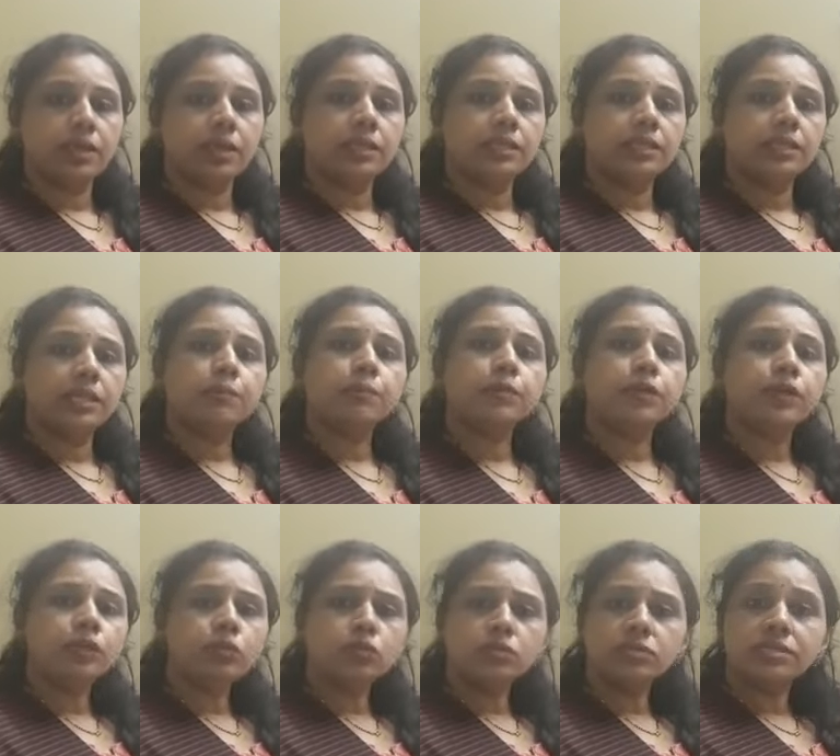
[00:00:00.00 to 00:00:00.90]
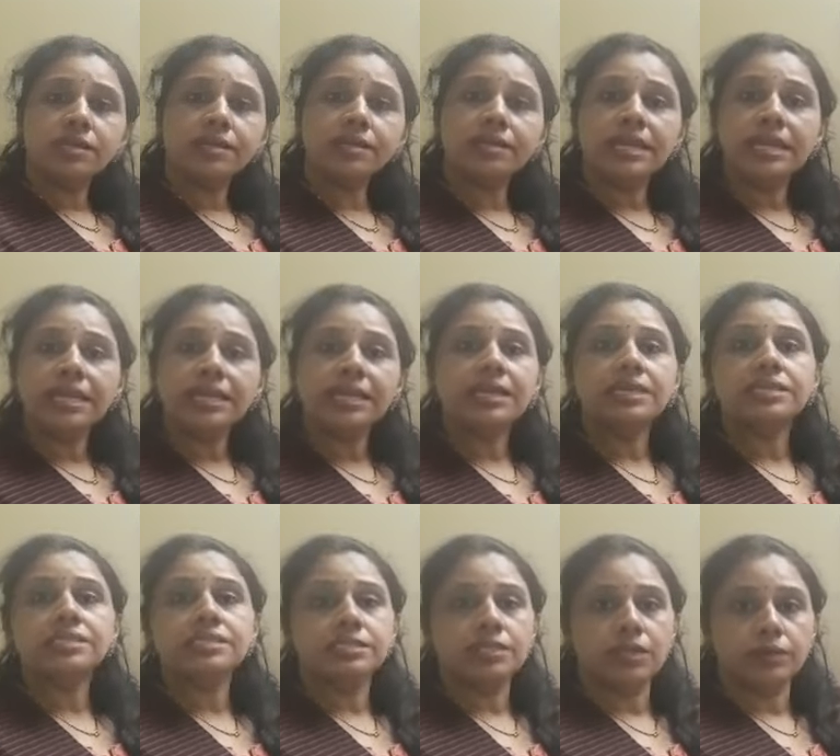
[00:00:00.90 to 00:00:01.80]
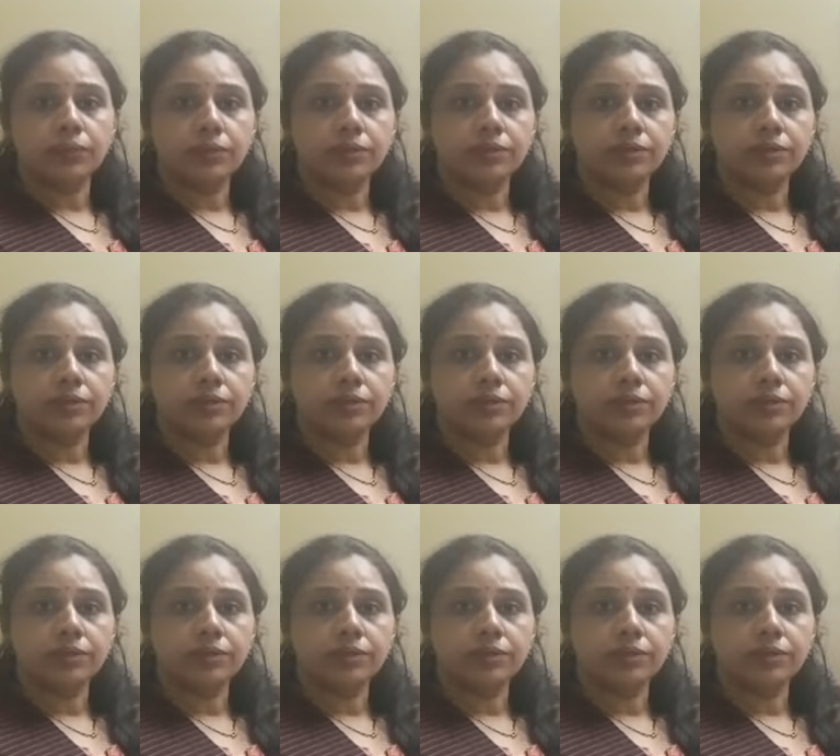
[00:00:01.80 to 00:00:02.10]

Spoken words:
they produce a ringing sound.